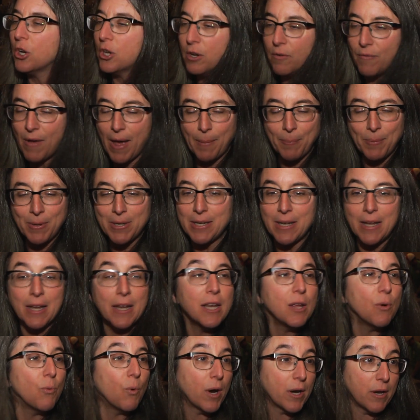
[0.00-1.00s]
could have happened to
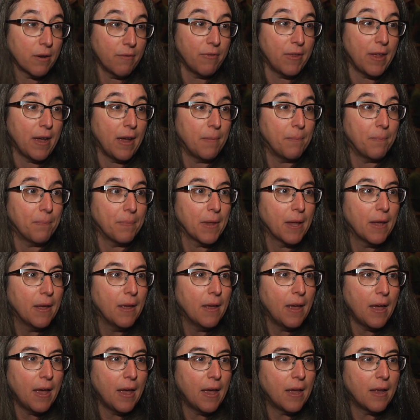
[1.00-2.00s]
any one of them.
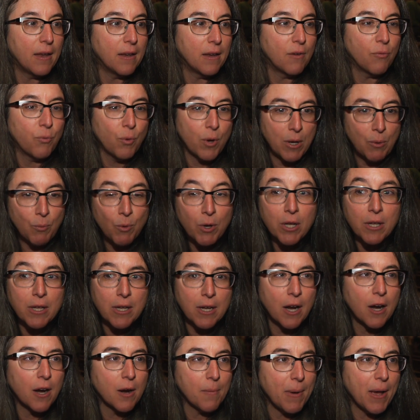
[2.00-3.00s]
And if we really
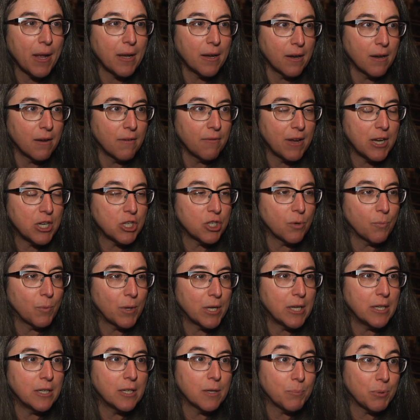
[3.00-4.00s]
care about innovation,
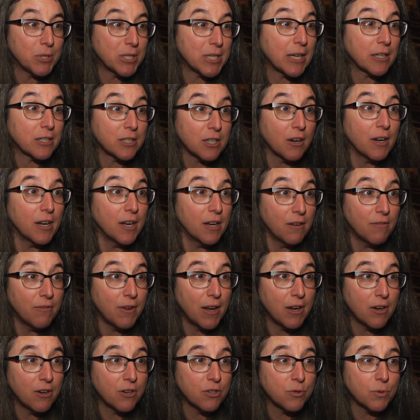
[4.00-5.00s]
we need to protect our
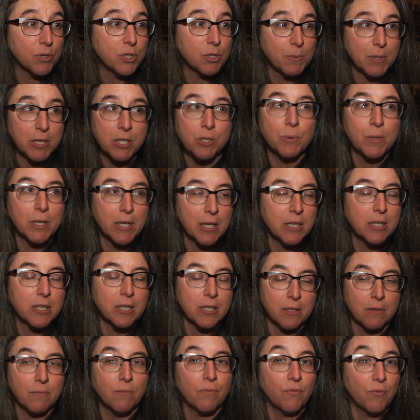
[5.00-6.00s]
innovators, which means we need
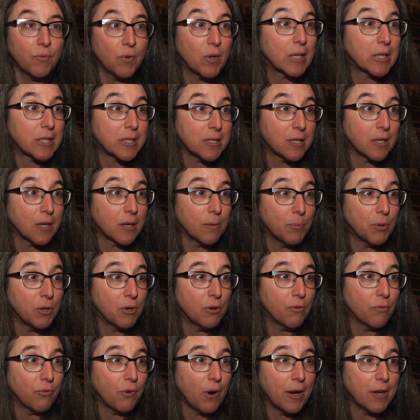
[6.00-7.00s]
to fix the
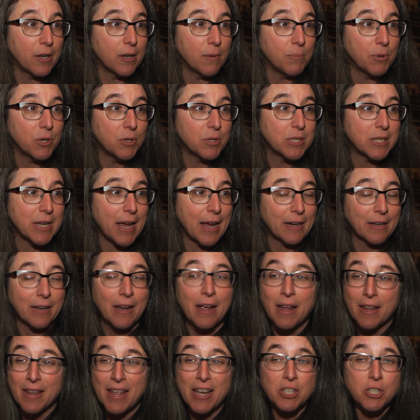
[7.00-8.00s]
Computer Fraud and Abuse Act.
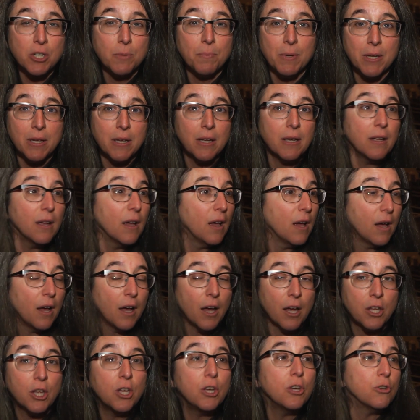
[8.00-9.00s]
That should be
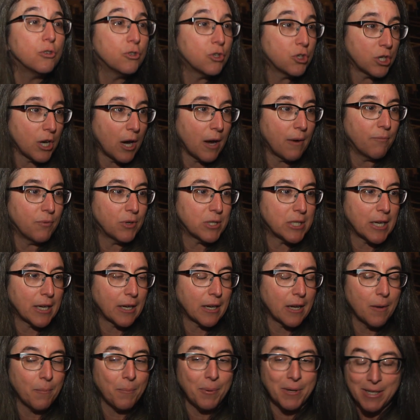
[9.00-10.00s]
a huge job for tech
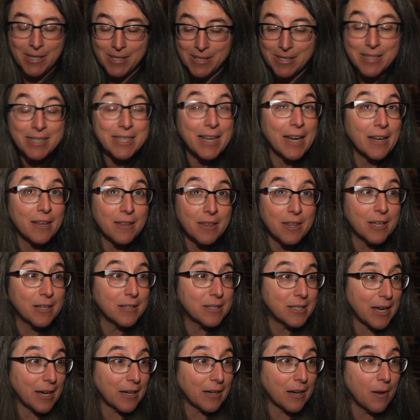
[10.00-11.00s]
companies. The second thing
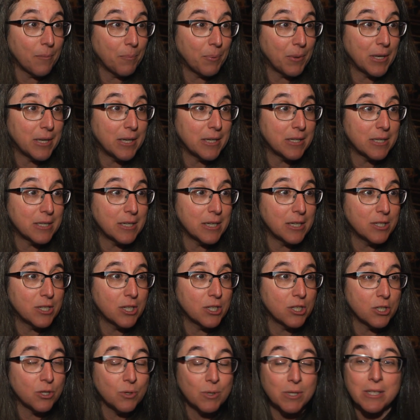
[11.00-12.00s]
tech companies need
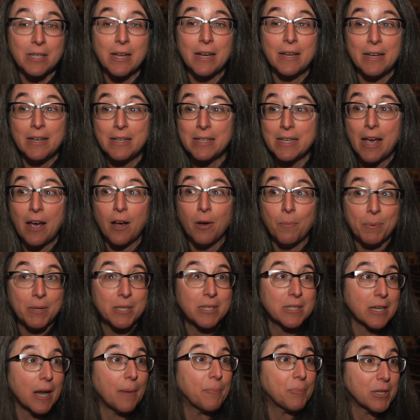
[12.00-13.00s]
to do is they need to help
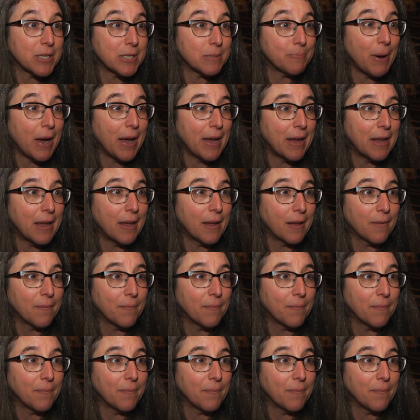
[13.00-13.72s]
us stop the spying.